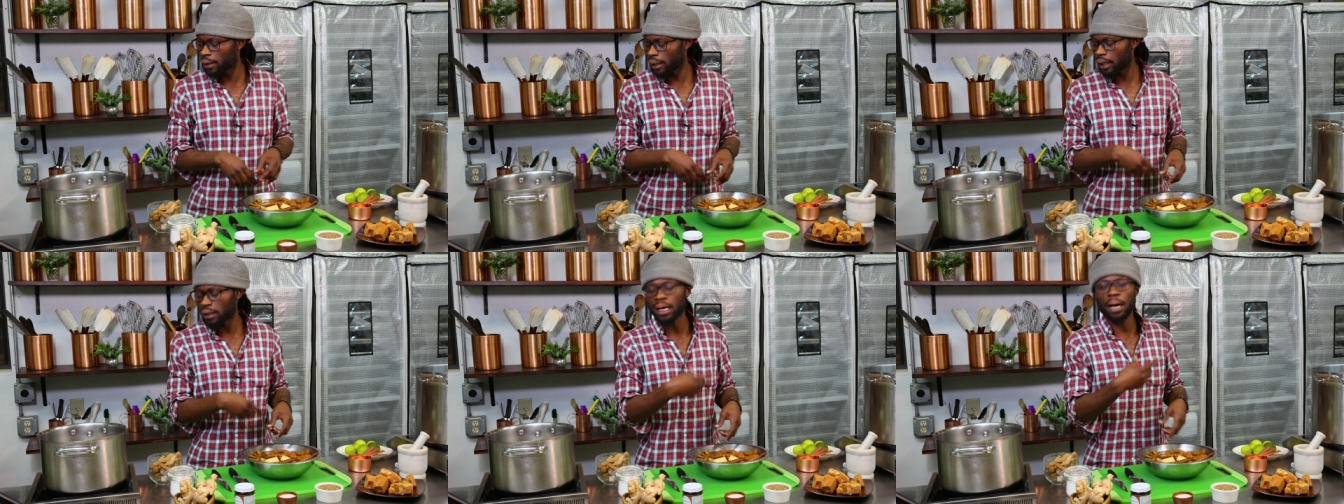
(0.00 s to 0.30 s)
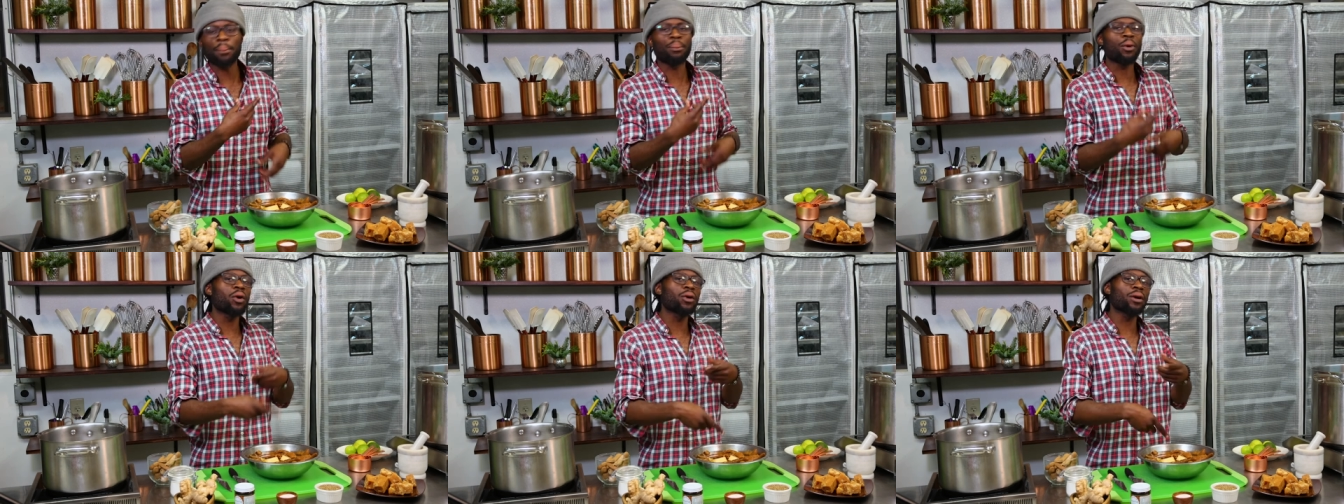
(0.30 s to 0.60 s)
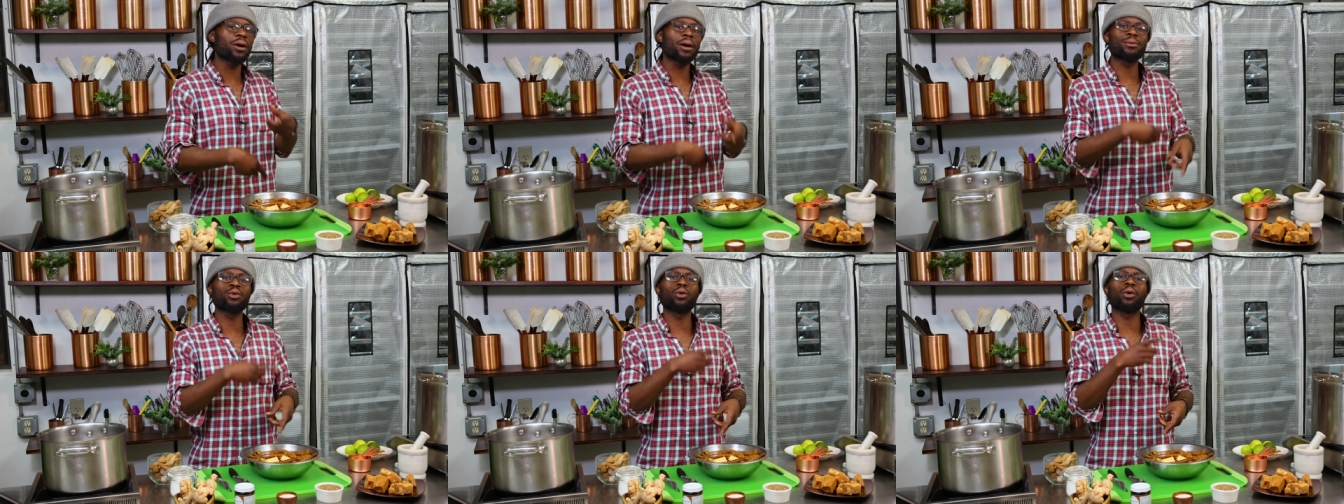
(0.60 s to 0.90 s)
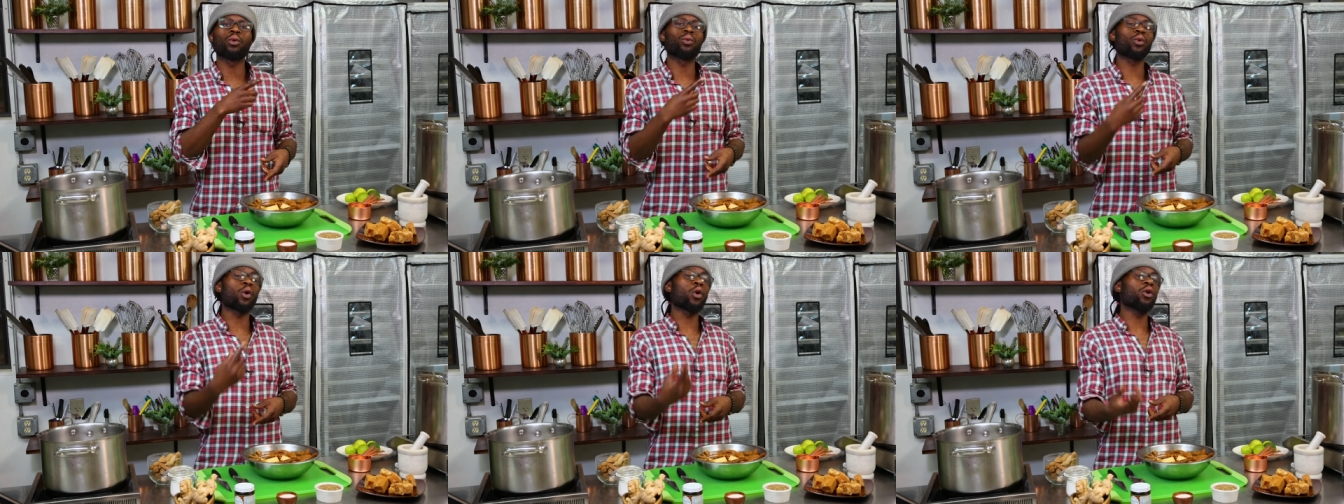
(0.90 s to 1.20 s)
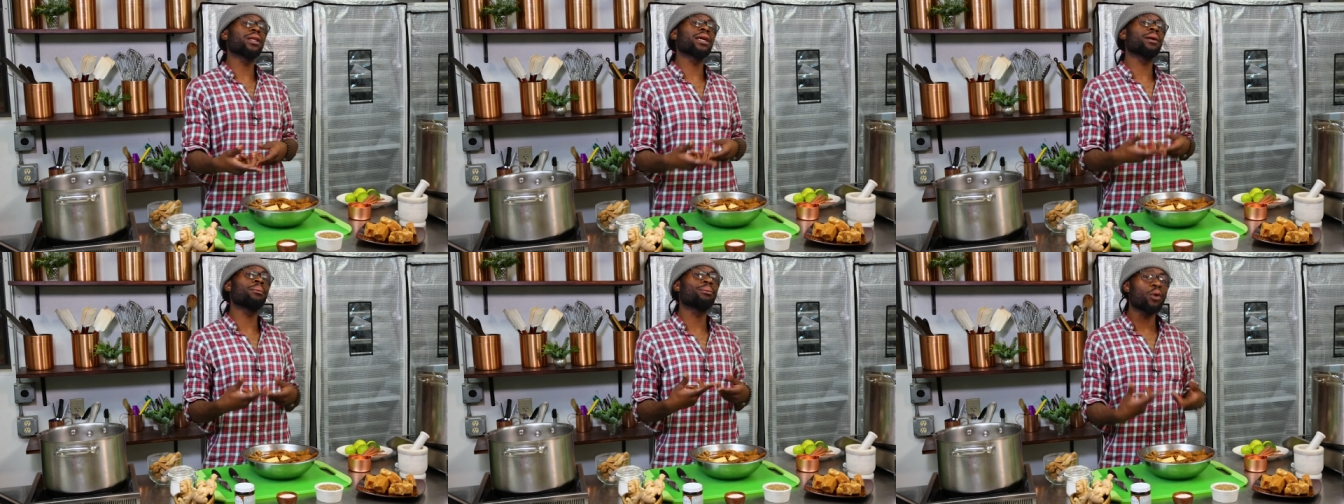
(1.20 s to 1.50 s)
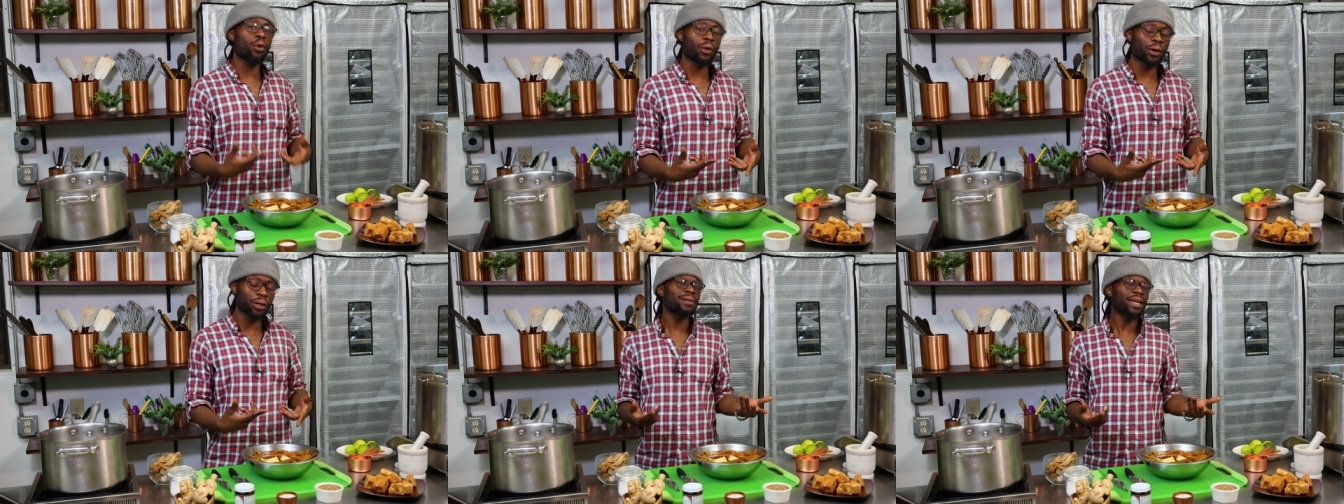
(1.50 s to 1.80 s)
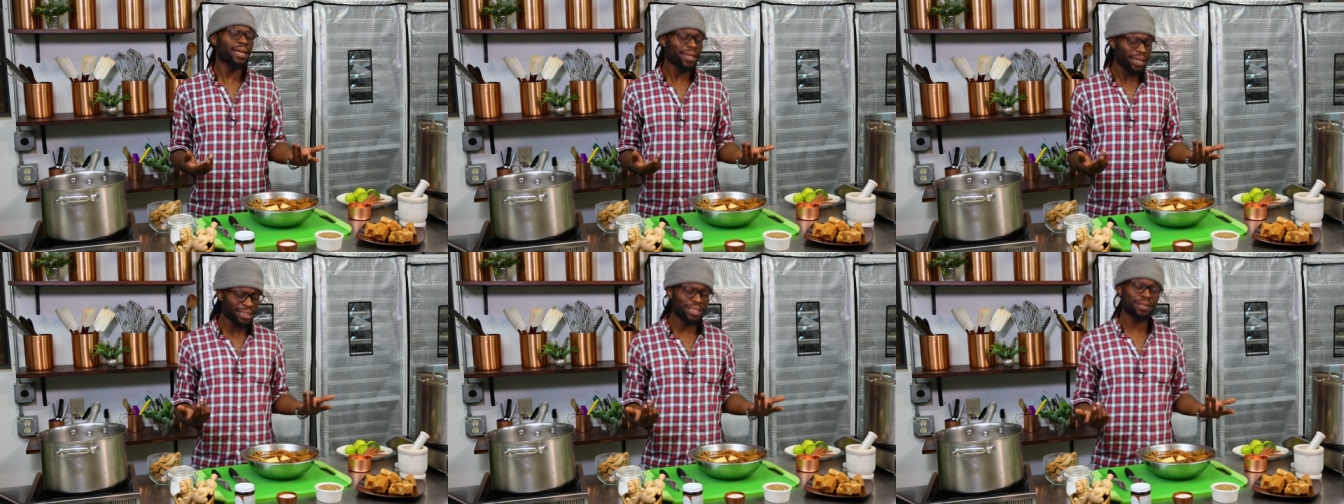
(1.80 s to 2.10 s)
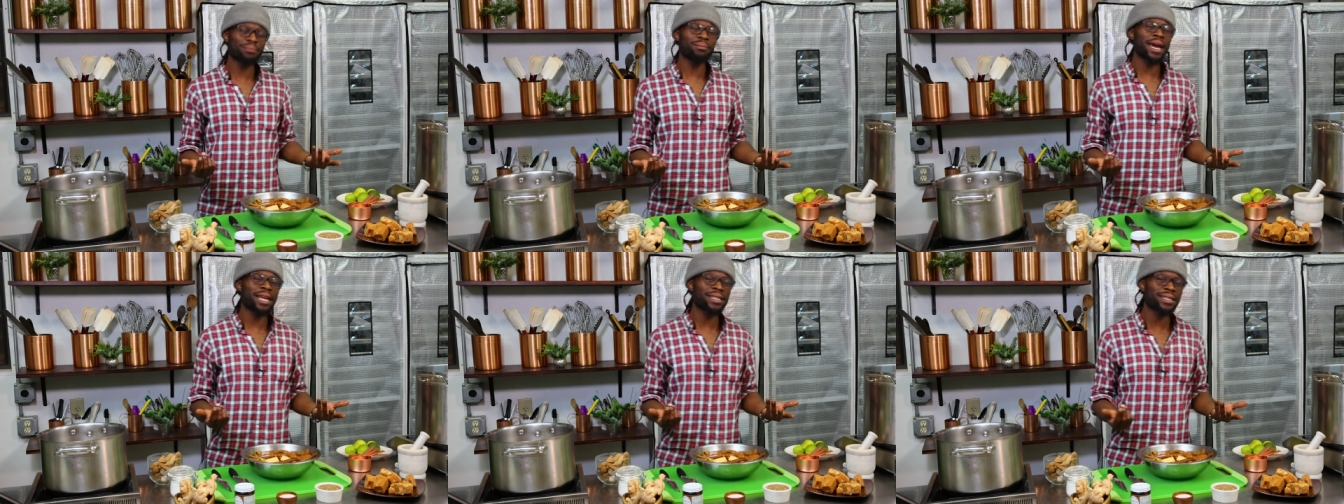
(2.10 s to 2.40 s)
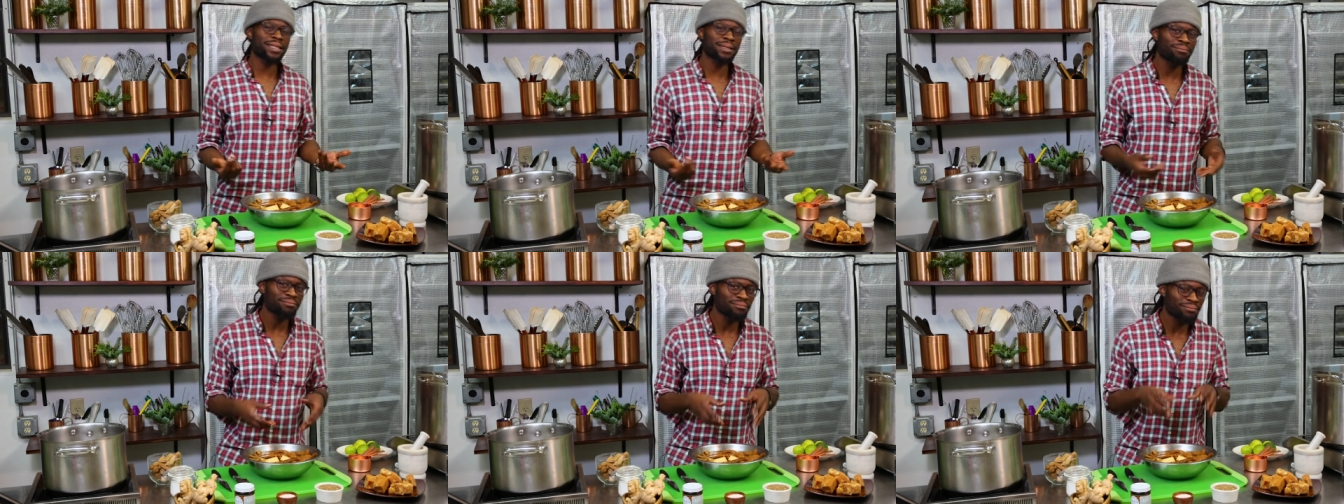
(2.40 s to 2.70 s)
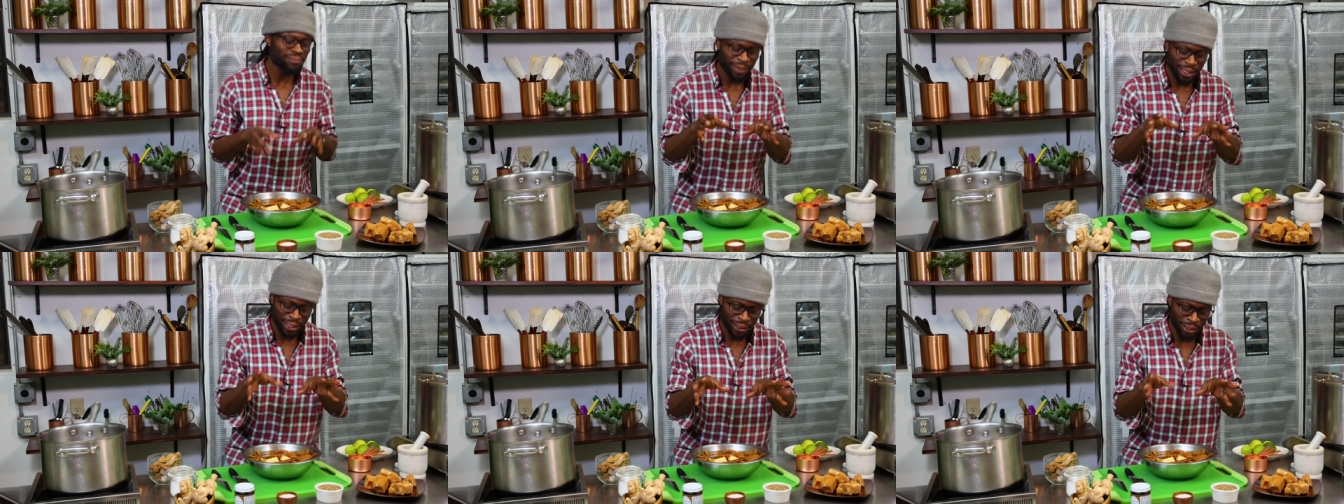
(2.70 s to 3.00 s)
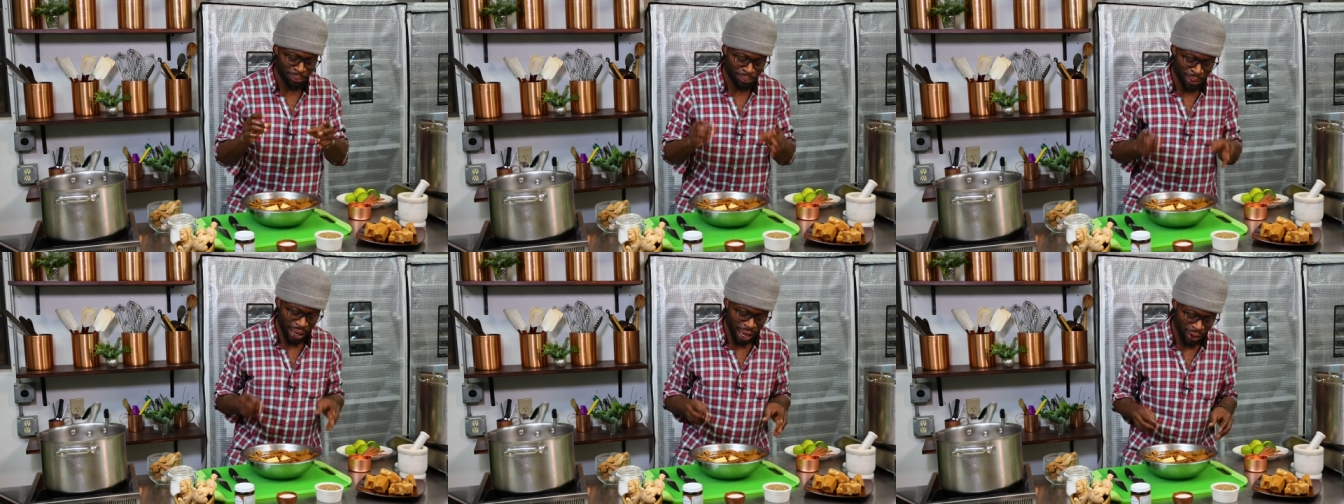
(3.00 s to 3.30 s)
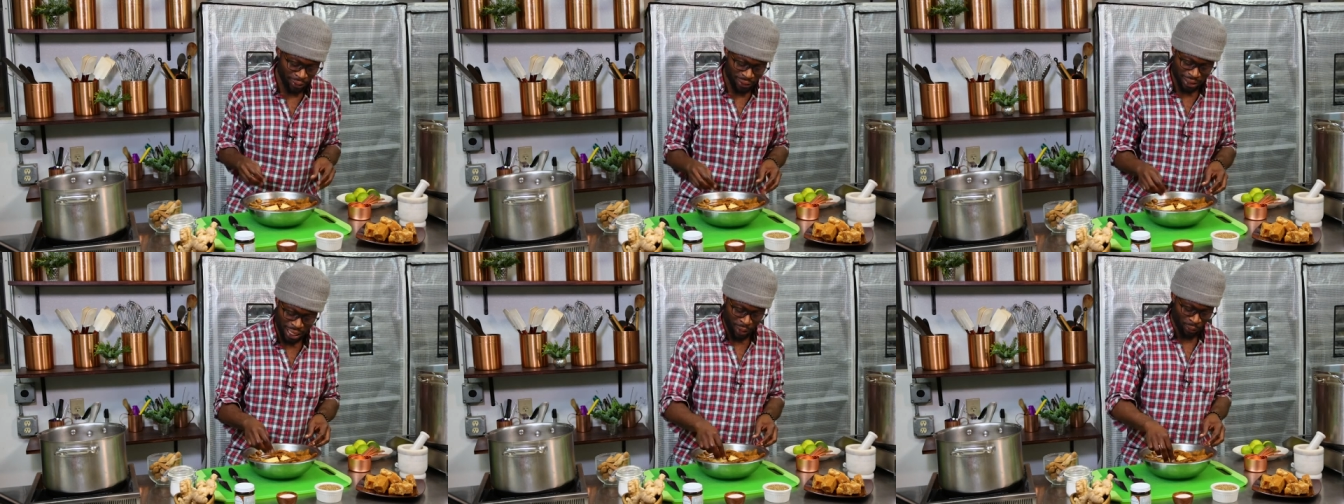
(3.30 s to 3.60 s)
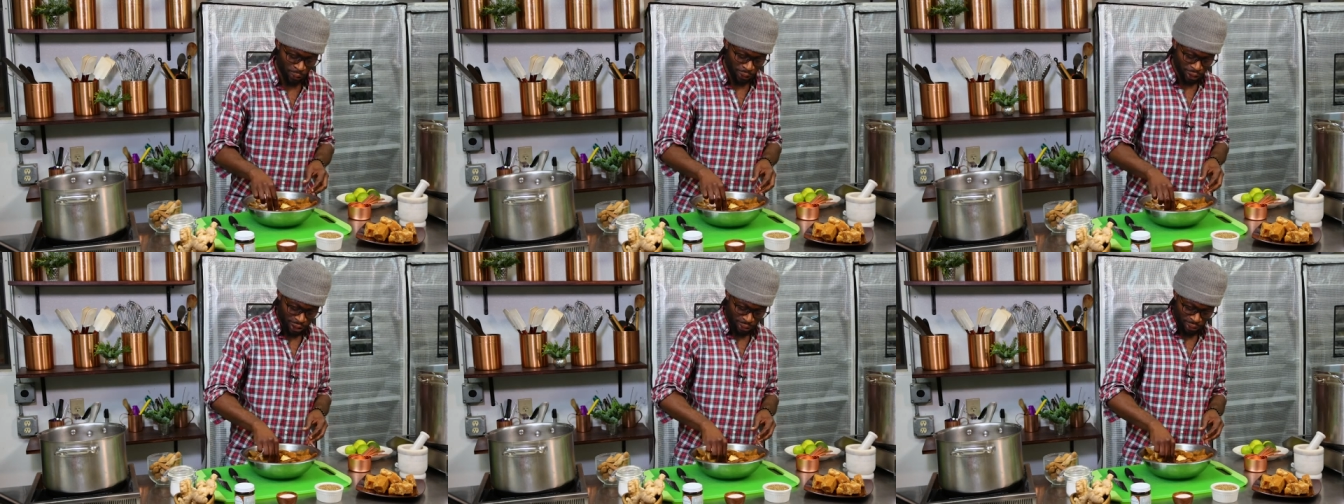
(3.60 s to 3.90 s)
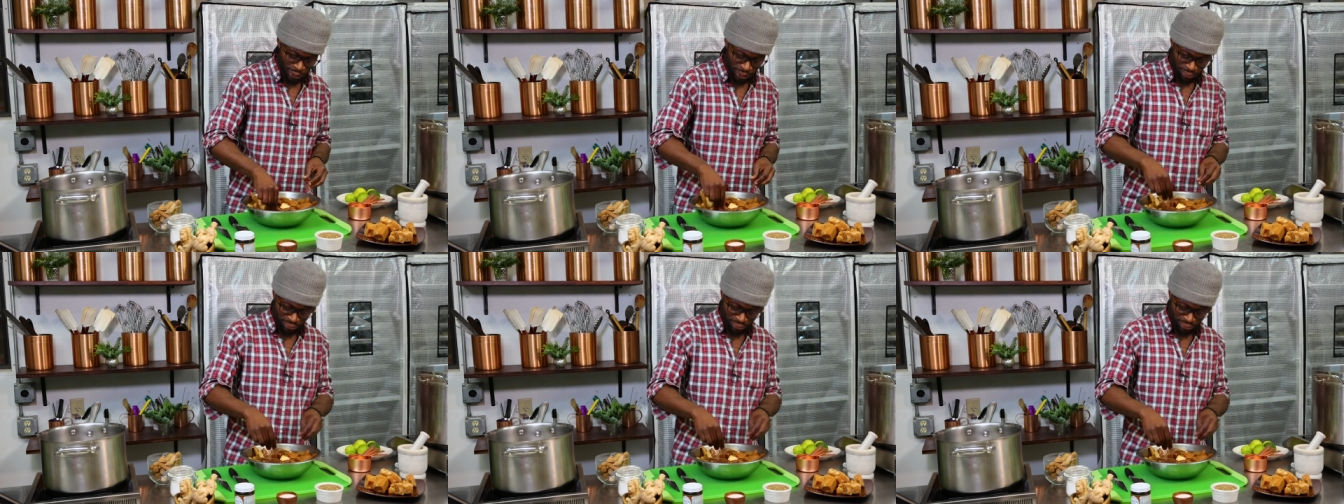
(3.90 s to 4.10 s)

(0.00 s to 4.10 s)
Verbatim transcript: get that boiling up to a rolling boil, and then some magic and then bow, tamarind juice.